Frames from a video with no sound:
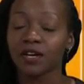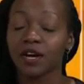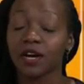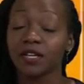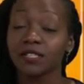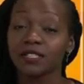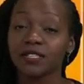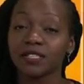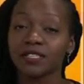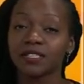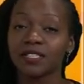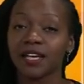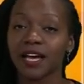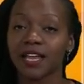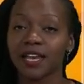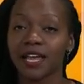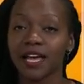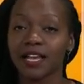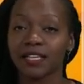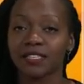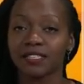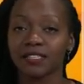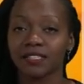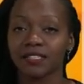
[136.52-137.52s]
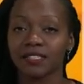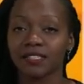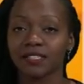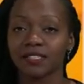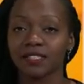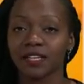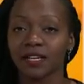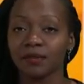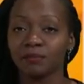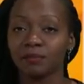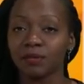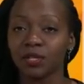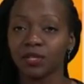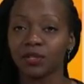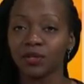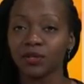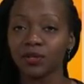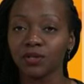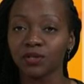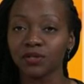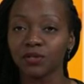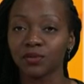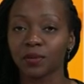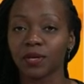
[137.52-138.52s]
Content analysis can be
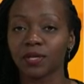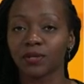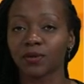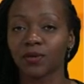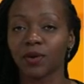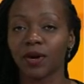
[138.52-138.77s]
used when